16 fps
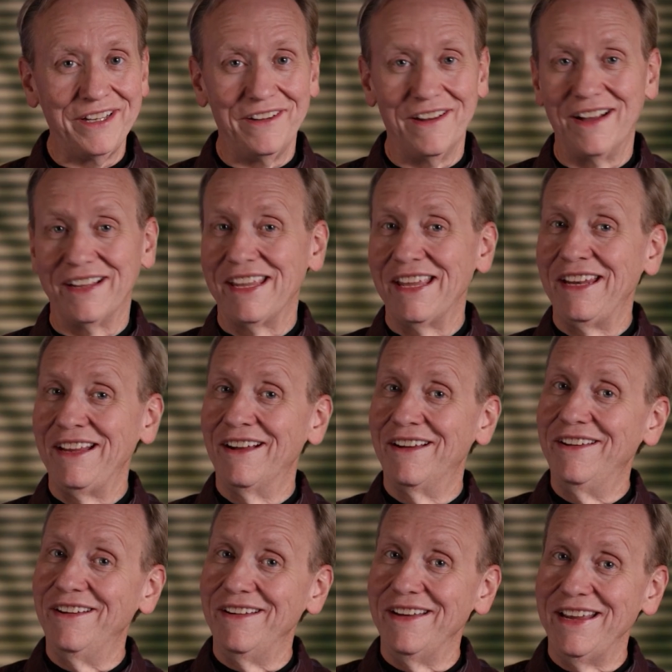you're not getting
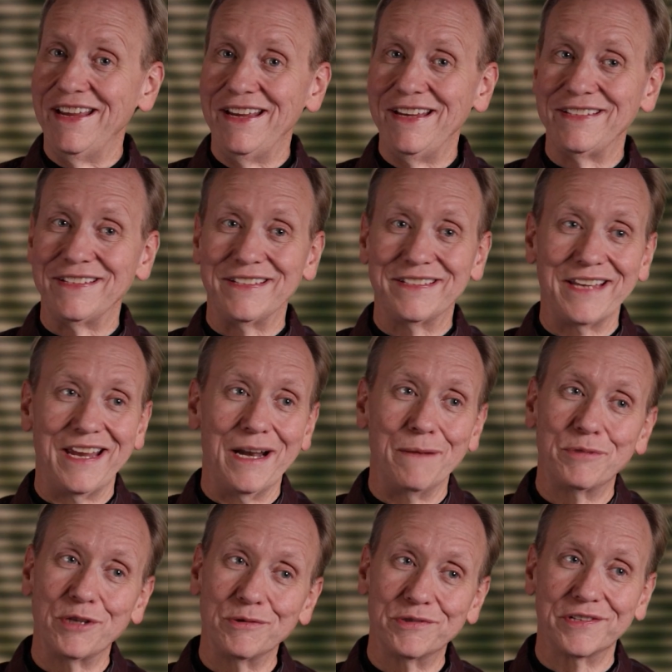on your knees and saying,
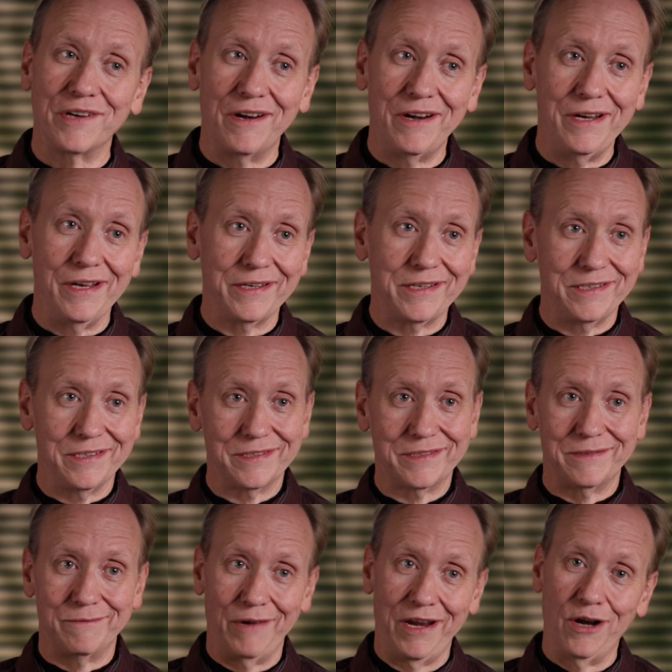I'm so sorry, I
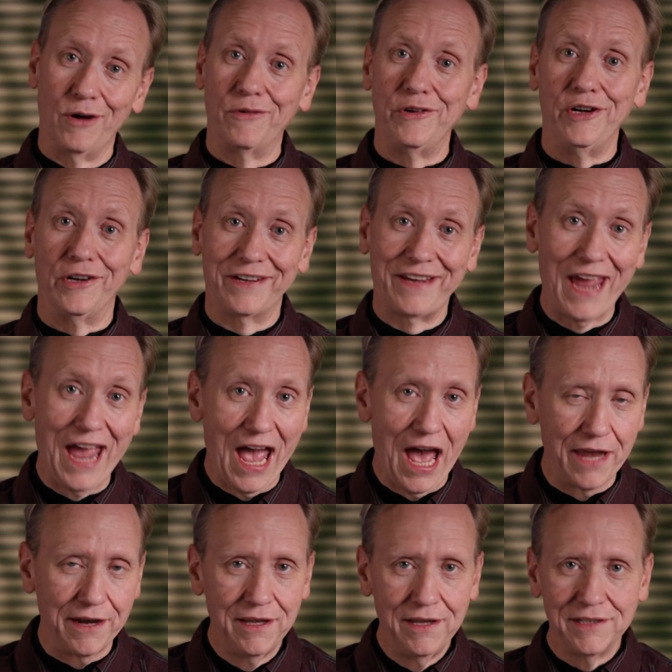just ran over your
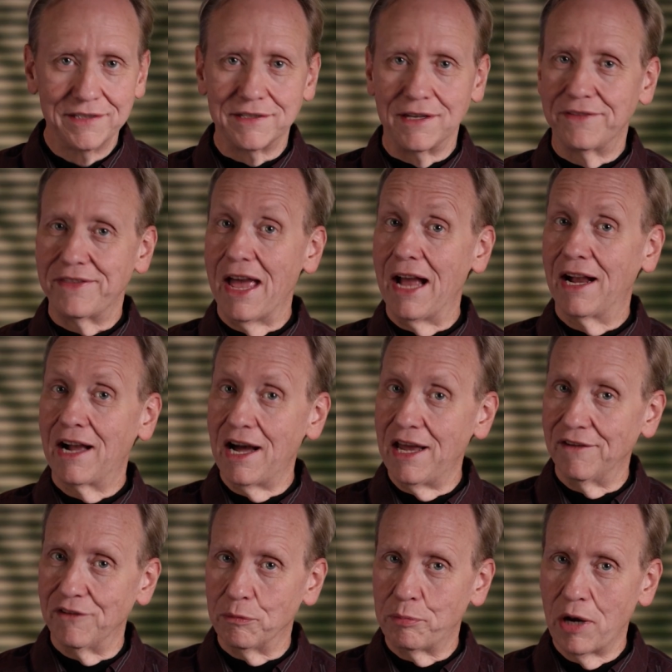cat. It's not that
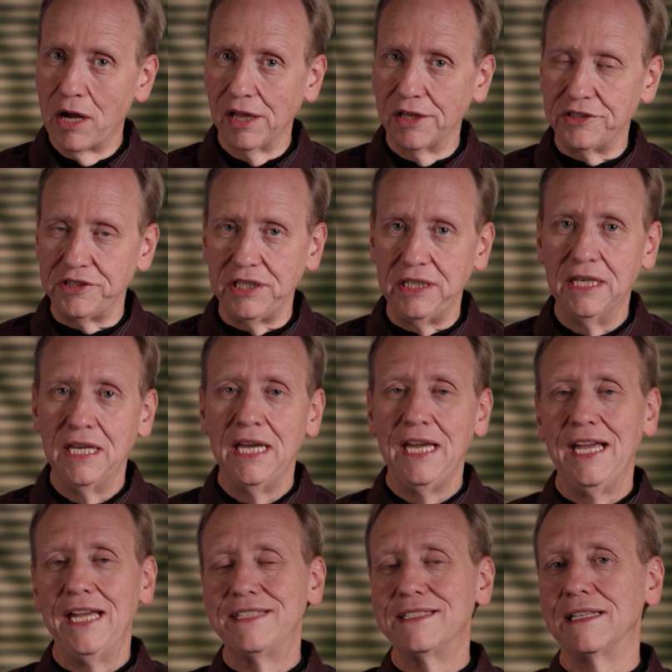kind of apology.
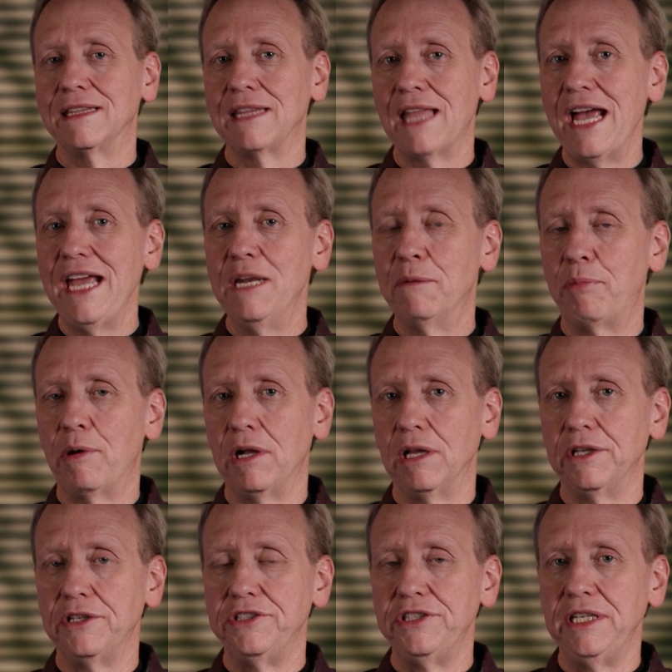It's a light
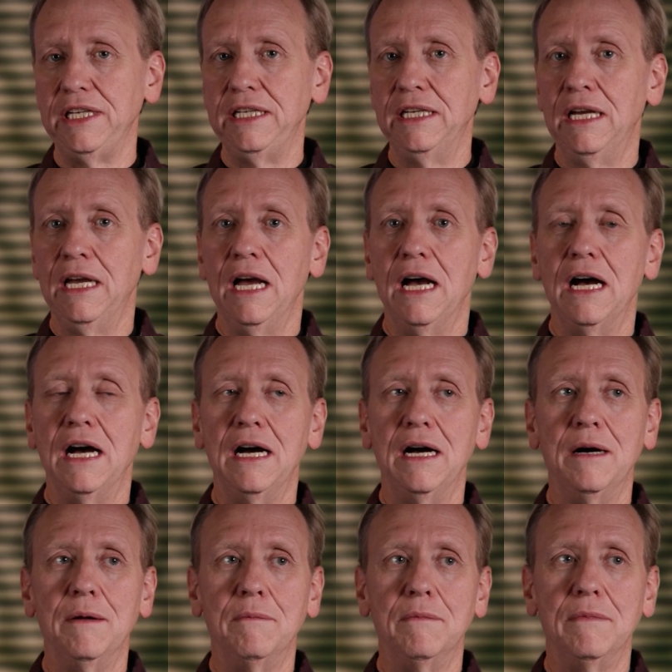apology
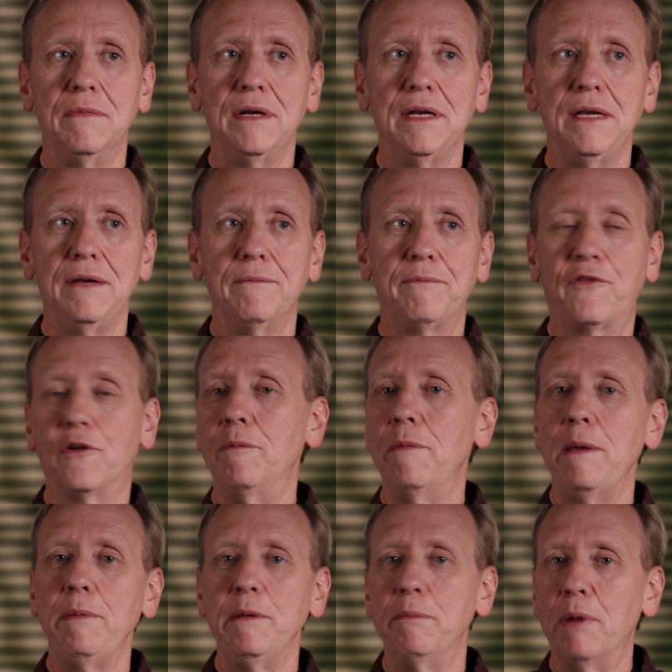for
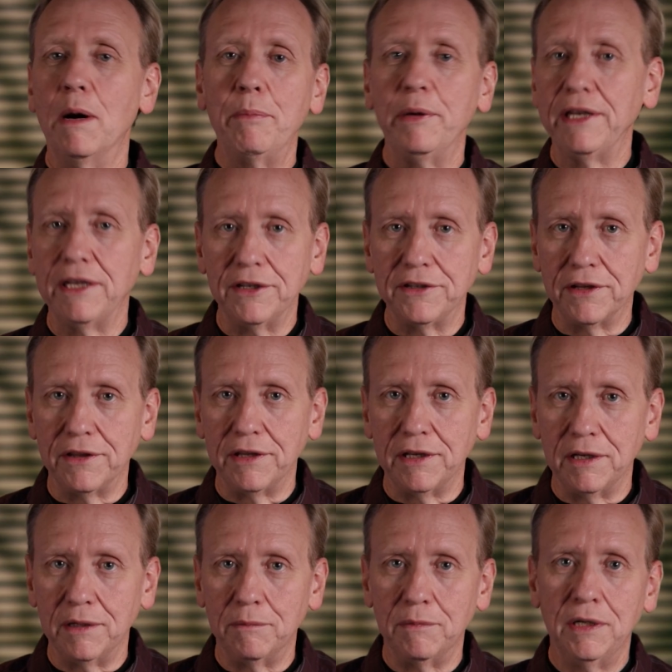maybe bumping into
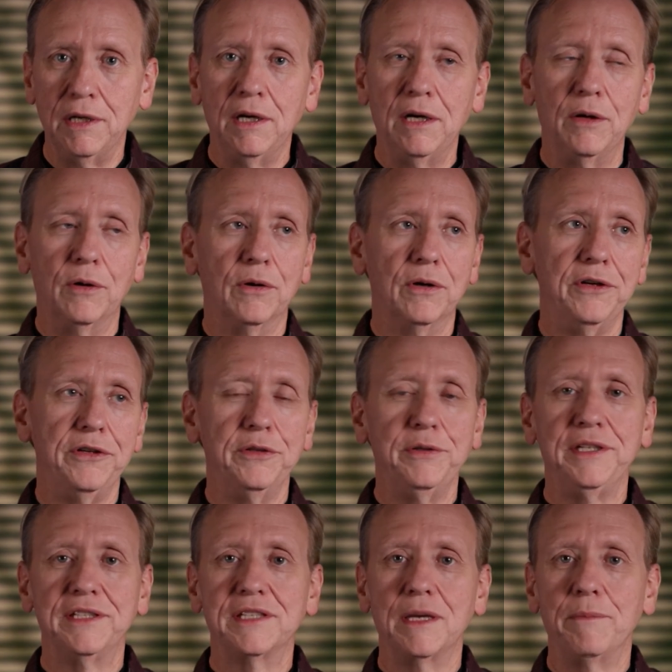them or
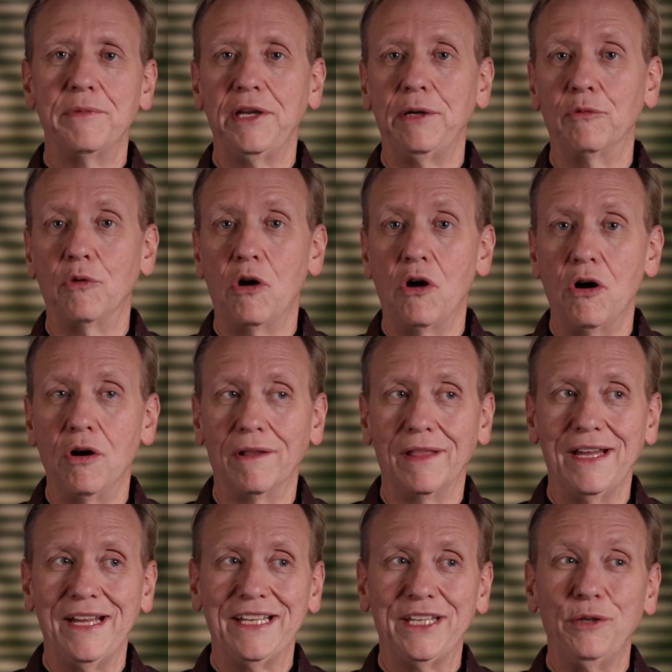doing something wrong,
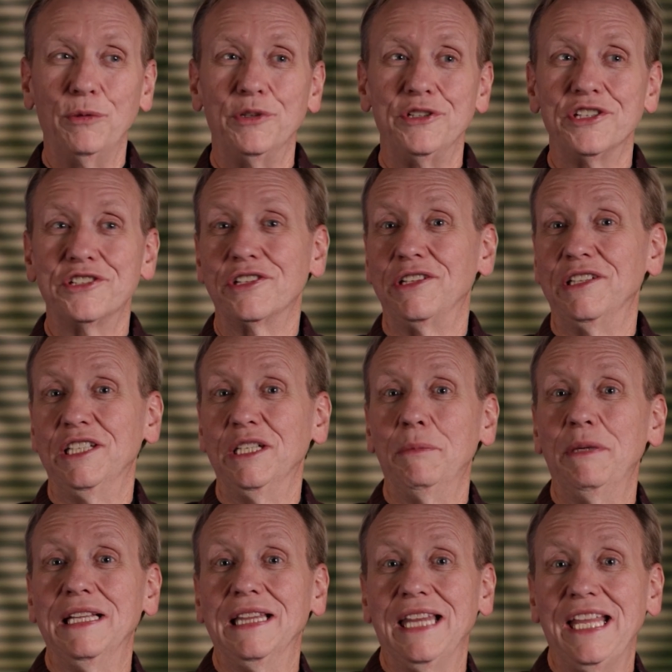like you were just a little
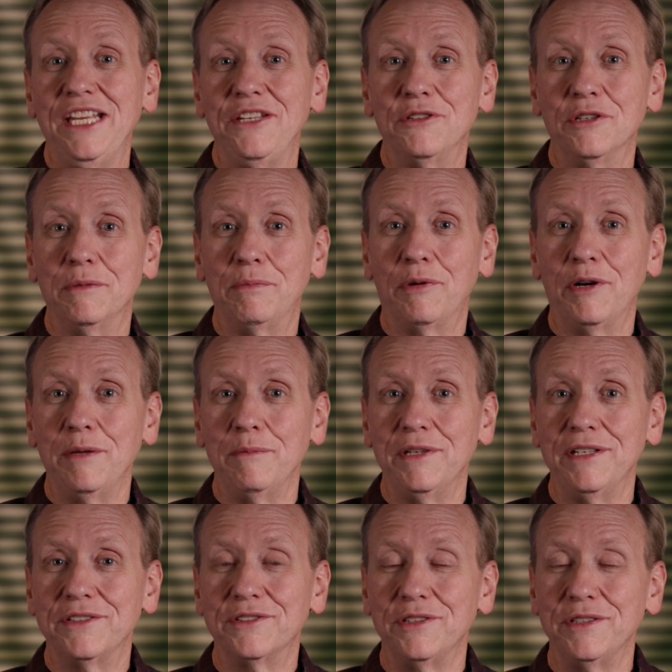bit late to an
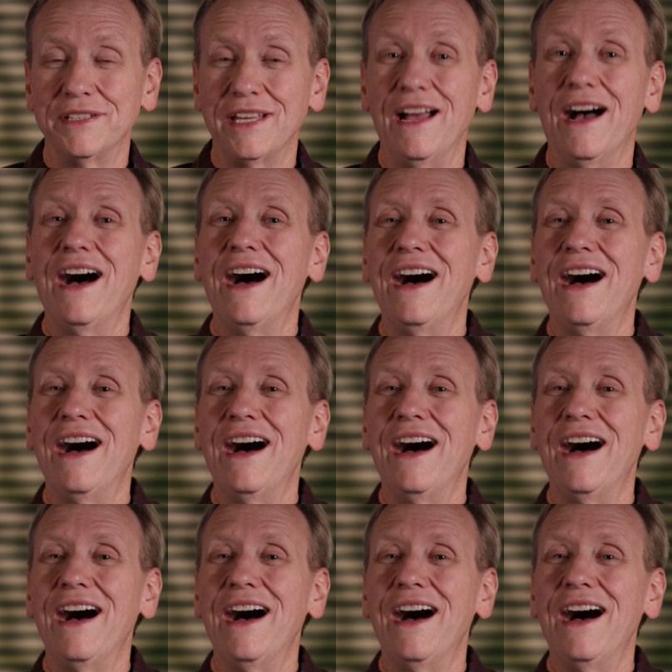appointment. So you say,